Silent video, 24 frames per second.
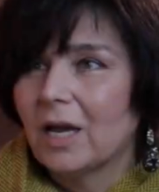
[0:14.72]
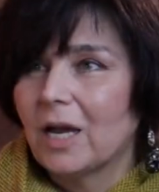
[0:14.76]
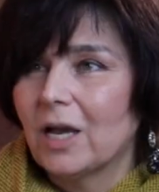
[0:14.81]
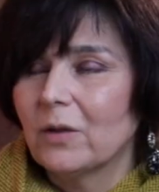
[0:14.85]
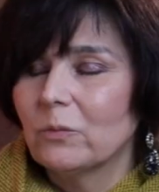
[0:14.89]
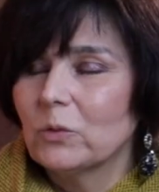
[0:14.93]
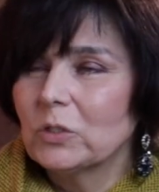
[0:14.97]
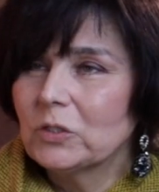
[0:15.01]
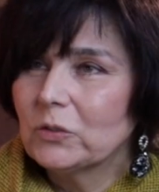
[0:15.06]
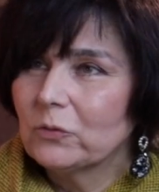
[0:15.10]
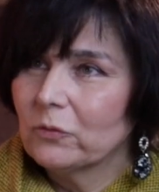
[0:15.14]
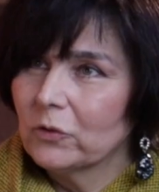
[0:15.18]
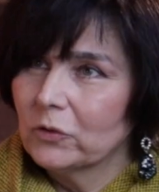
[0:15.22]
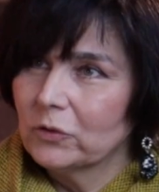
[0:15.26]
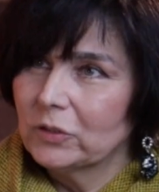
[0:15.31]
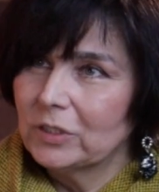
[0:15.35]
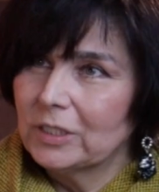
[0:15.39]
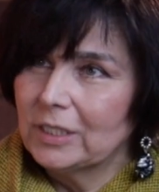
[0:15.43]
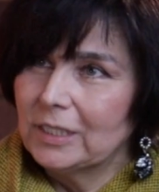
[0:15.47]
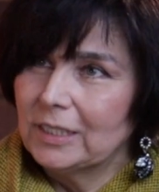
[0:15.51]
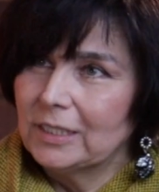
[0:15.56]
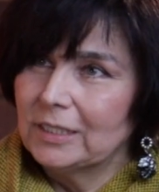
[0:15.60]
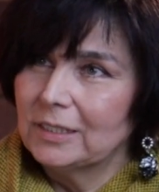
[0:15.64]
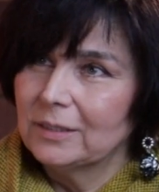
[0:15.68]
I was
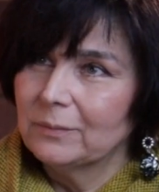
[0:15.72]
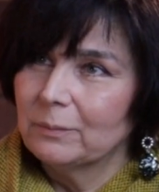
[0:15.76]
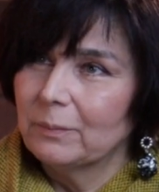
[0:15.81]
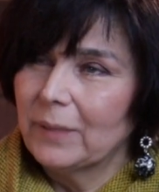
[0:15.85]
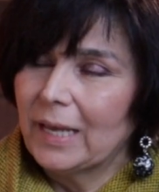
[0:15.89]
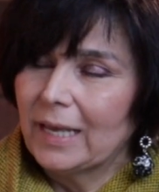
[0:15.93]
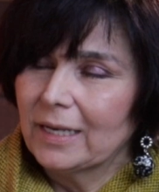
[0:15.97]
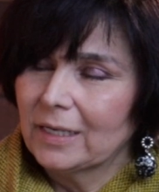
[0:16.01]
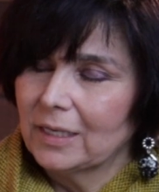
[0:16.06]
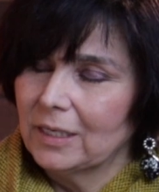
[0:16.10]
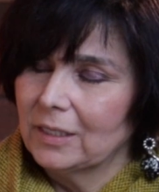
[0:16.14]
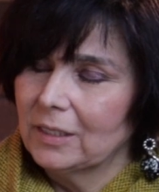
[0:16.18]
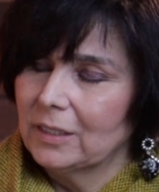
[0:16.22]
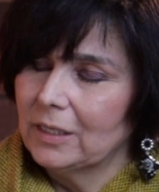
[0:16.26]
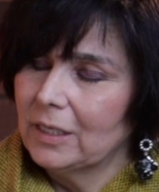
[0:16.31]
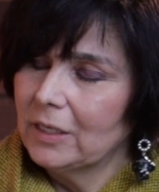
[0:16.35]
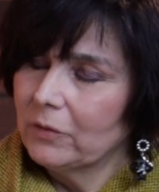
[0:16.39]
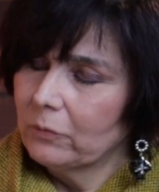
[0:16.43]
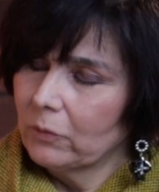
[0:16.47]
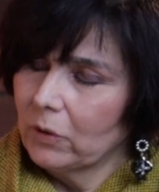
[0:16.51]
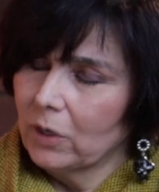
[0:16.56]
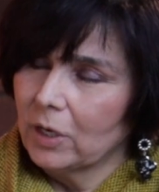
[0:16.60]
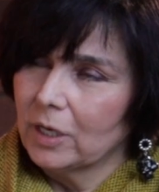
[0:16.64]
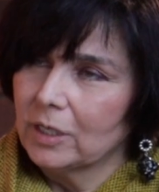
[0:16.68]
14 back in
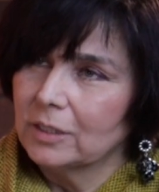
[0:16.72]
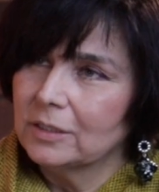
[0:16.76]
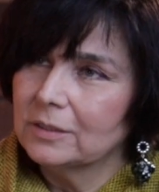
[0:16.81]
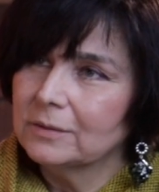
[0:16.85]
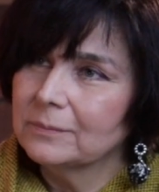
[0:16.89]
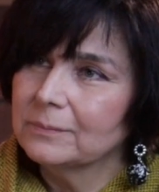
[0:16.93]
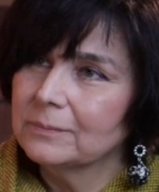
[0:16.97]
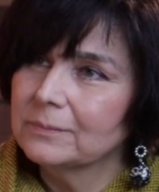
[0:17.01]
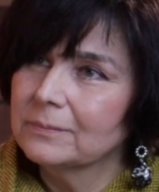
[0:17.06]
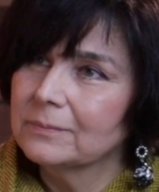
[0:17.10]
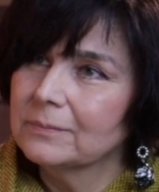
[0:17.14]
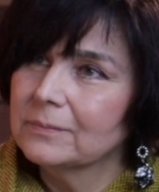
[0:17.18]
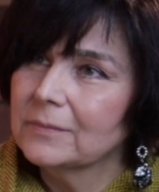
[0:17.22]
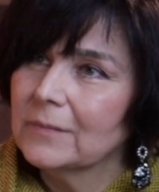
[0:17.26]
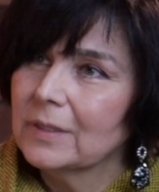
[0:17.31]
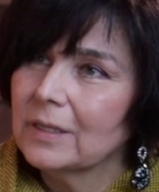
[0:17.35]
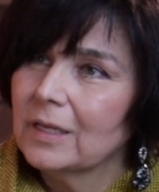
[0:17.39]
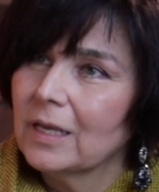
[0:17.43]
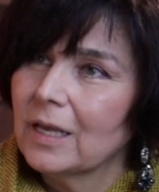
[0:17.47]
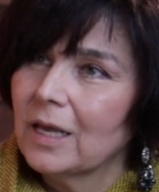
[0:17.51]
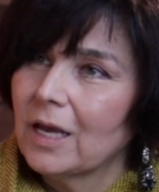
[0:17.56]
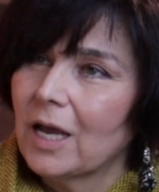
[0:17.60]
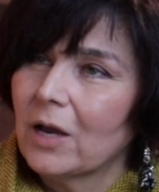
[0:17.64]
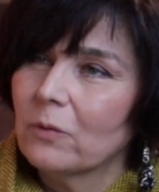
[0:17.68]
Iran.
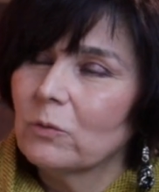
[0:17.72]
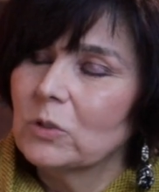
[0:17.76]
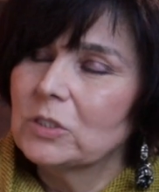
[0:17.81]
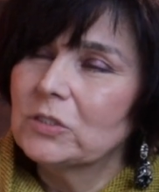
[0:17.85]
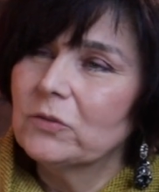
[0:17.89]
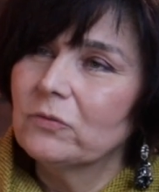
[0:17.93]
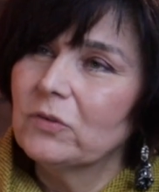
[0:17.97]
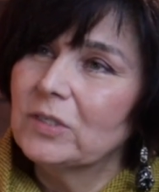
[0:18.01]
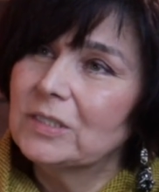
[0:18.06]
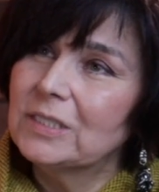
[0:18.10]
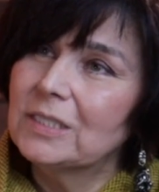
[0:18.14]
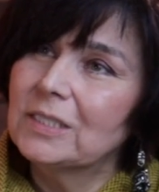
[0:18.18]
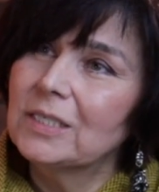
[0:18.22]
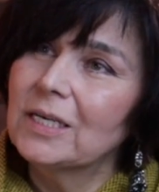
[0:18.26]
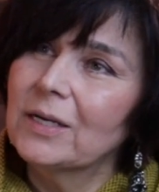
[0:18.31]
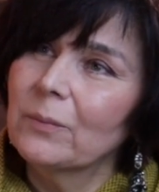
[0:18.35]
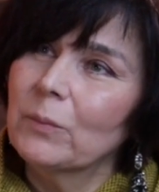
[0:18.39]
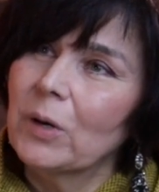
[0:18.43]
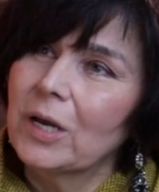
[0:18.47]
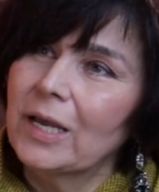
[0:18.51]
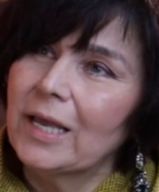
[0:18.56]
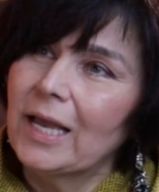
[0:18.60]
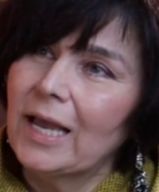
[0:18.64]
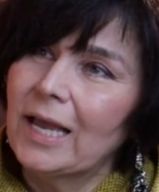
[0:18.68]
I was
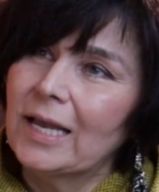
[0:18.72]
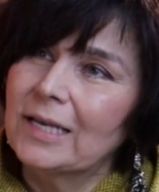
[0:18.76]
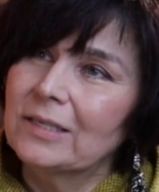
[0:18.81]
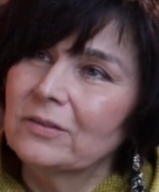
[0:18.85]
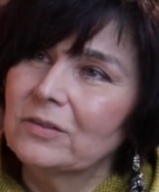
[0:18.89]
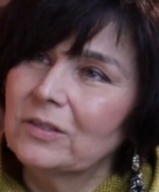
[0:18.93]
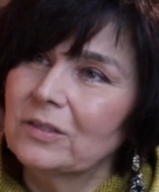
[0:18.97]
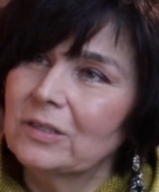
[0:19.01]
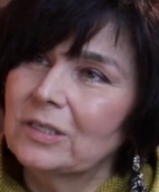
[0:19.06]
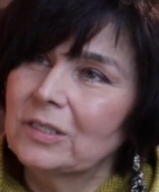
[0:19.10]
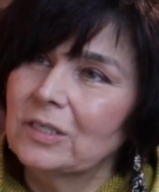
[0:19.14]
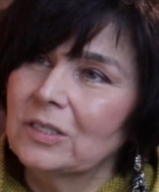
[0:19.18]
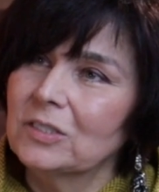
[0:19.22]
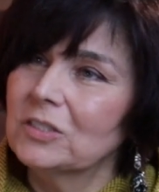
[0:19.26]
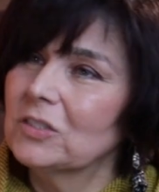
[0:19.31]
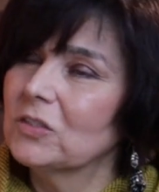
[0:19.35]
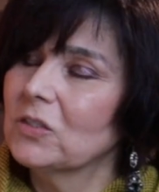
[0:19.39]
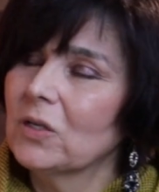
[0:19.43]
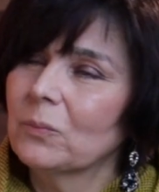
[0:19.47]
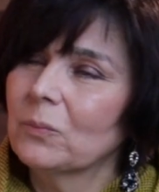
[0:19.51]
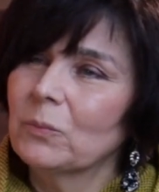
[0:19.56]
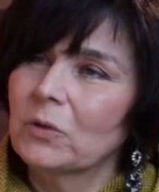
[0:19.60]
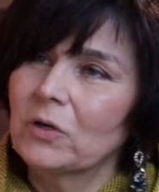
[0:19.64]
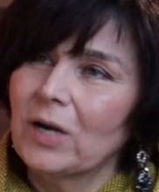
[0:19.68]
visiting my aunt in a
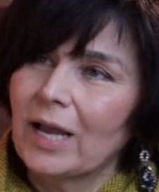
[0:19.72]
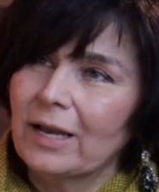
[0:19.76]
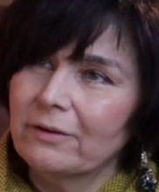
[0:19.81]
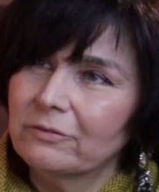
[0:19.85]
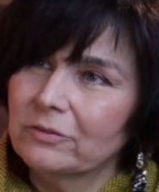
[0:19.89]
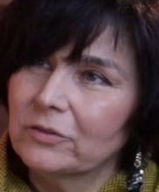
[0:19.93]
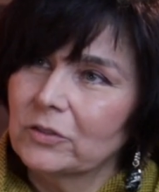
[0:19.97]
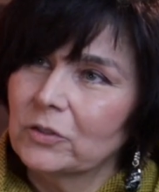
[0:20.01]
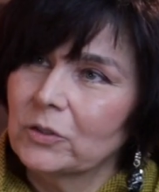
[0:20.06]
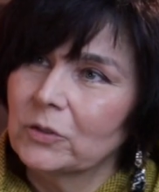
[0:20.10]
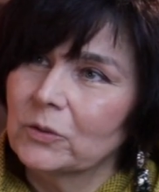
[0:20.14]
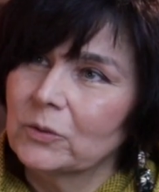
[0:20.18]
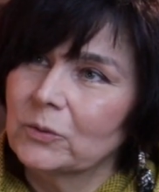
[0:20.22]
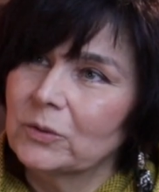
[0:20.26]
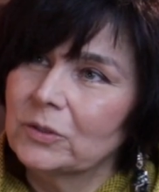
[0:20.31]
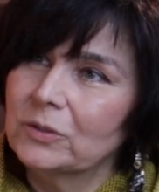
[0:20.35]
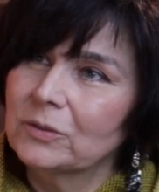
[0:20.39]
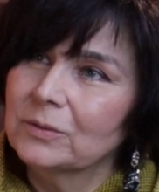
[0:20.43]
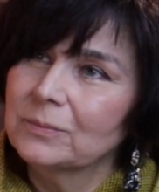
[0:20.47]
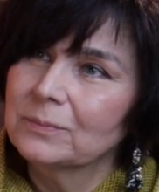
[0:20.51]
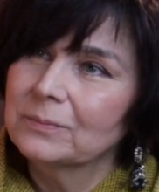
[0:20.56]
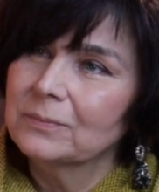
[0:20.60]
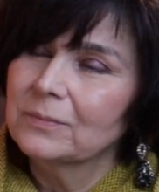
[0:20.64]
summer afternoon.